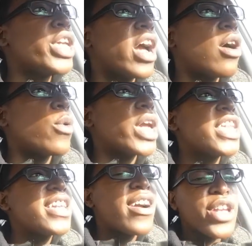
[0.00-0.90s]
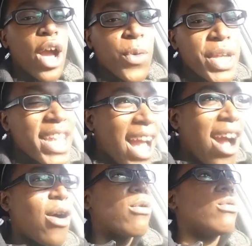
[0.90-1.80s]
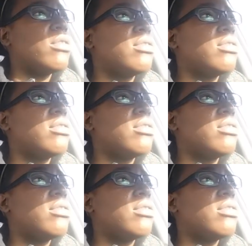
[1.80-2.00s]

yo, yo, yo, yo.